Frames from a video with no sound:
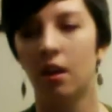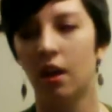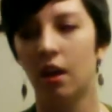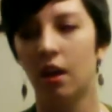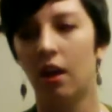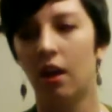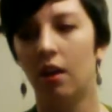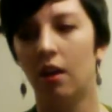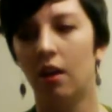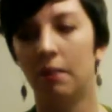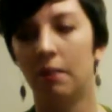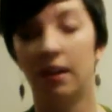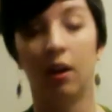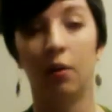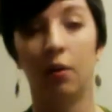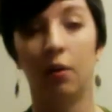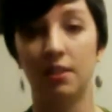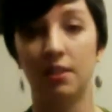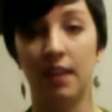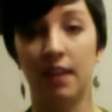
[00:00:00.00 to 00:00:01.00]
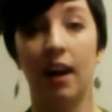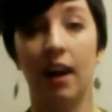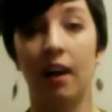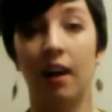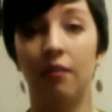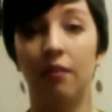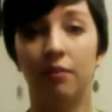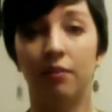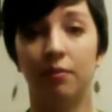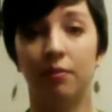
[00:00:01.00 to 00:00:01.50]
and always
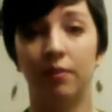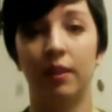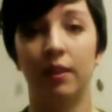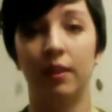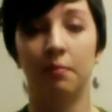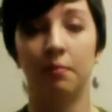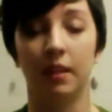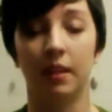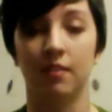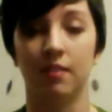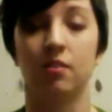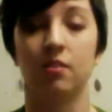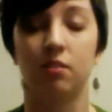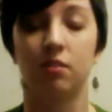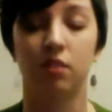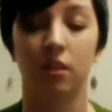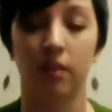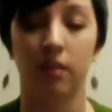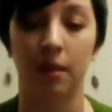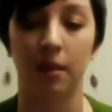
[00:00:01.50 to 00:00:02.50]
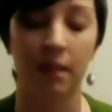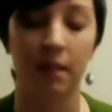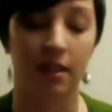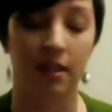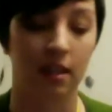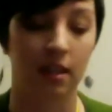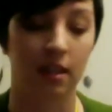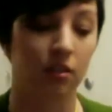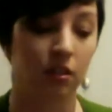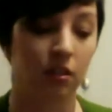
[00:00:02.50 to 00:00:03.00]
have, that makes
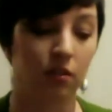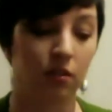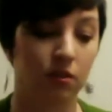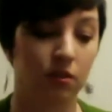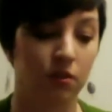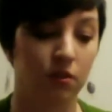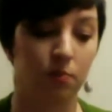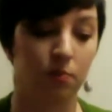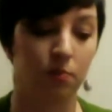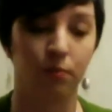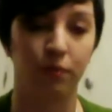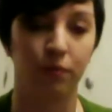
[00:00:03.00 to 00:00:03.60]
that show just